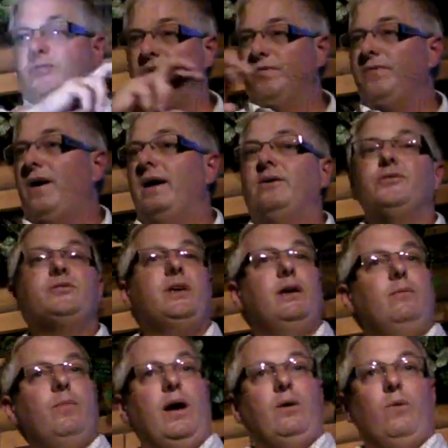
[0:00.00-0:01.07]
a final
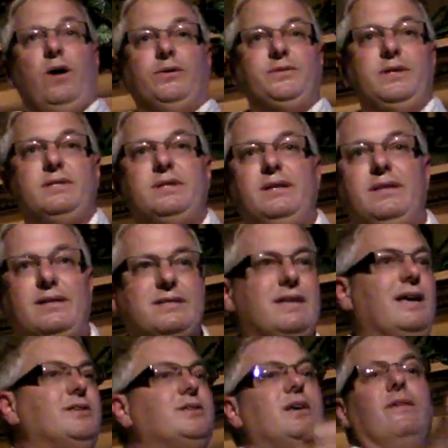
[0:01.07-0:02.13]
saying by Walt Disney that
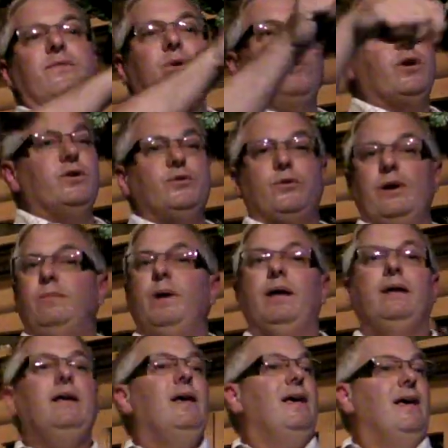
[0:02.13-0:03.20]
says, if you can dream
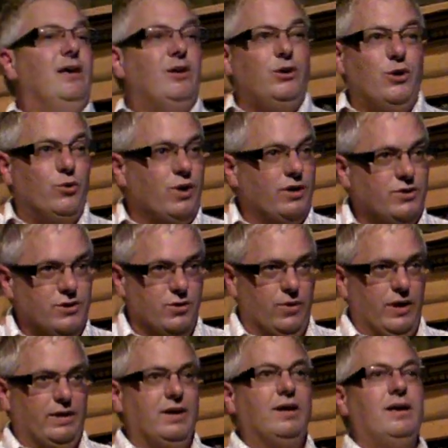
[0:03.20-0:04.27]
it, you can do
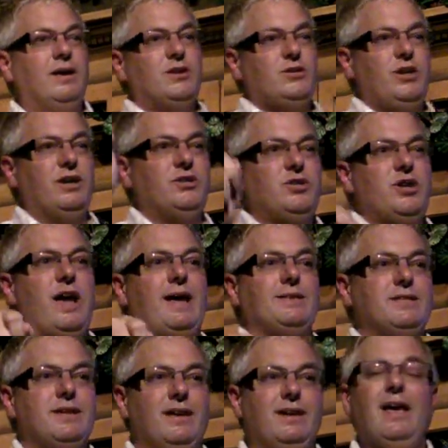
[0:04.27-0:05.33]
it. She enchants
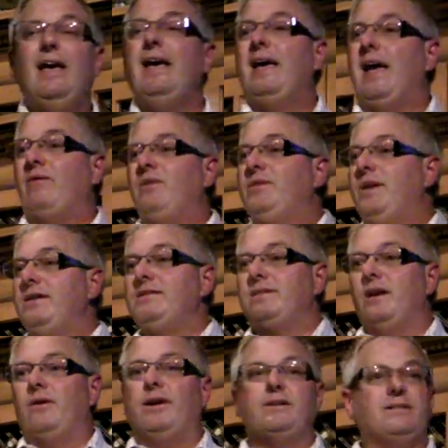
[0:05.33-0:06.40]
it. Everything's
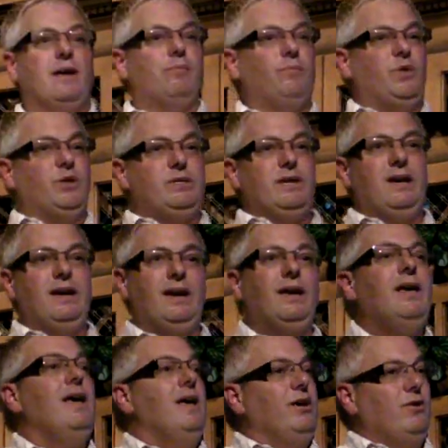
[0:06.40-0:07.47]
there except the D.
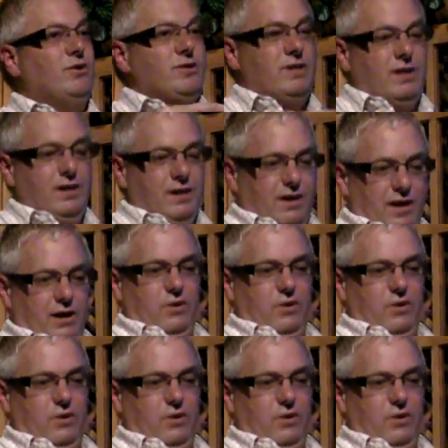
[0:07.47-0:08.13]
You see an